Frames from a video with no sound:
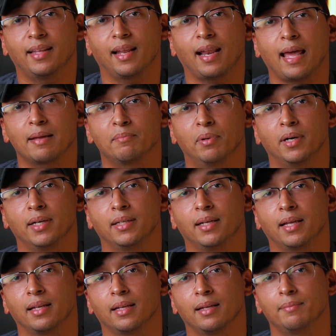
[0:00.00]
that like button
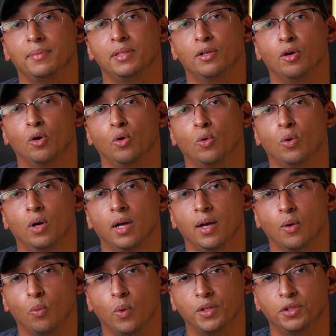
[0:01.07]
and let me know
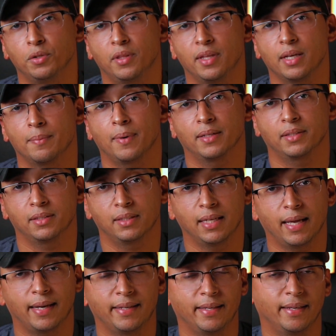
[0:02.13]
what you think about the
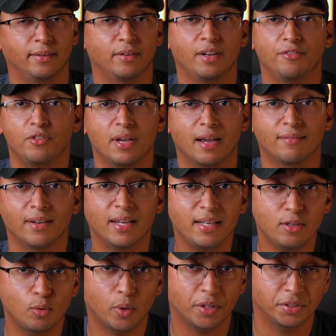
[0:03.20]
Gladiator. If you have
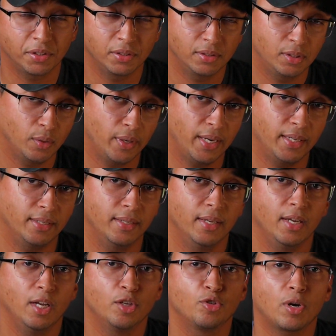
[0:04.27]
any questions, go ahead,
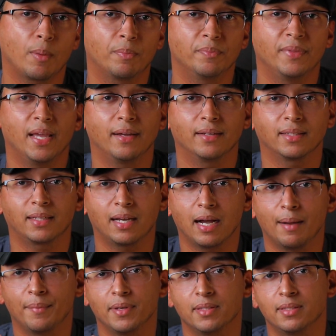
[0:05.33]
drop them down in the
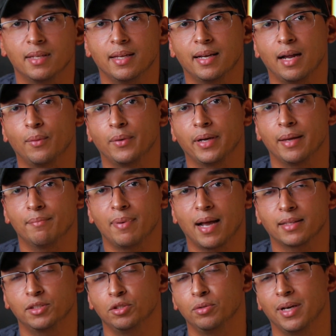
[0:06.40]
comments, and I will get
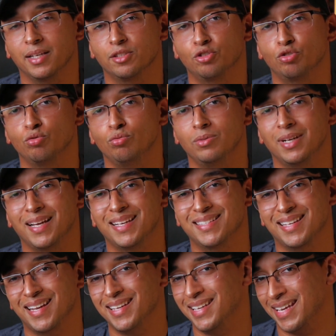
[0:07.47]
back to you as soon
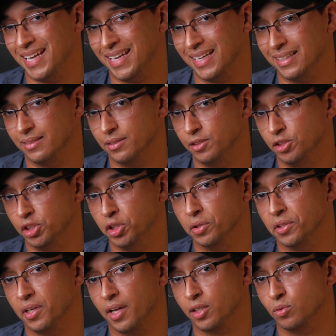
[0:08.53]
as I can. See you
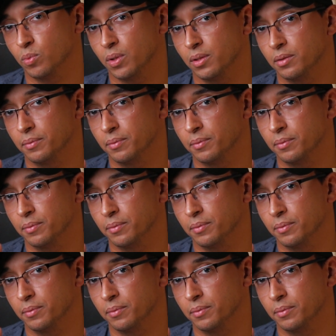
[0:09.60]
on the next one.